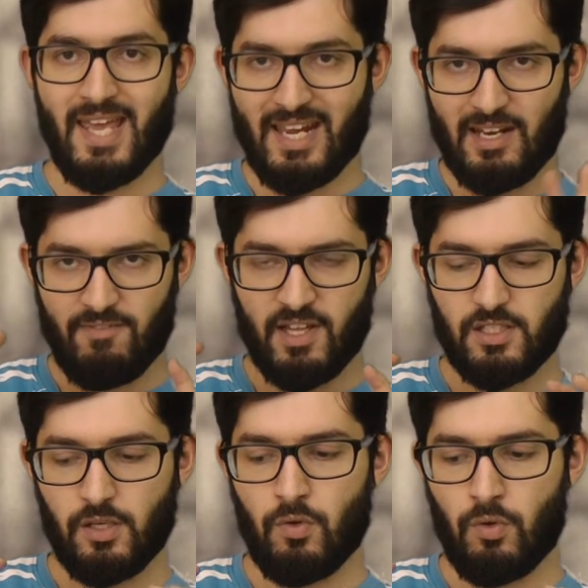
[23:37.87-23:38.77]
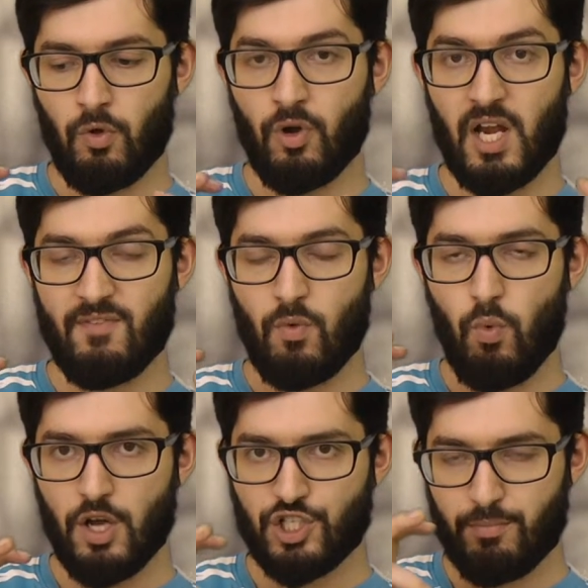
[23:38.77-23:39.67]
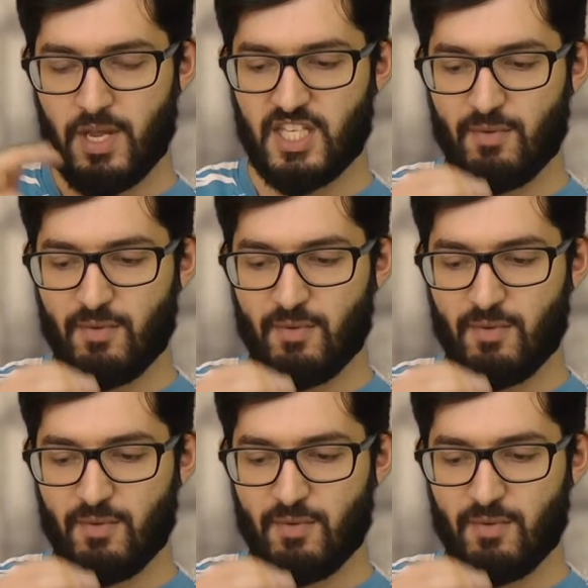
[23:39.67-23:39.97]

a conventicle or kind of a worship meeting